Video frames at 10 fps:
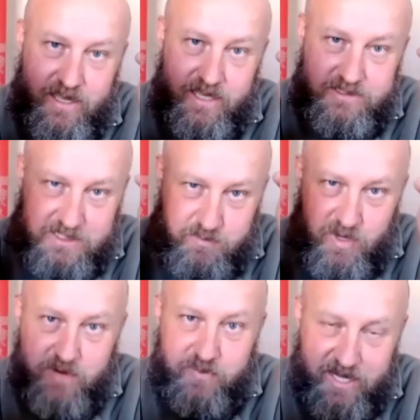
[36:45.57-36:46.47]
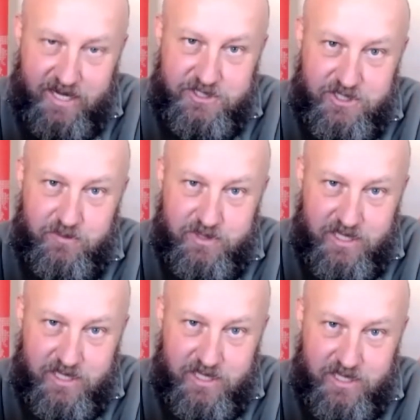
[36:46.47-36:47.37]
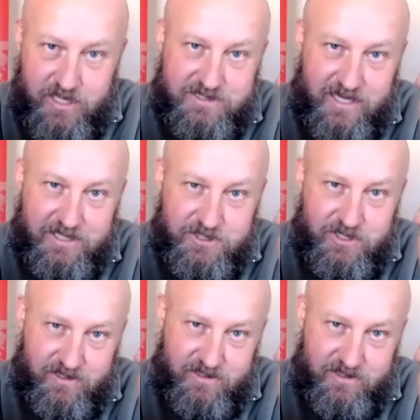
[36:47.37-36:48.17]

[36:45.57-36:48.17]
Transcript: is expropriation without compensation.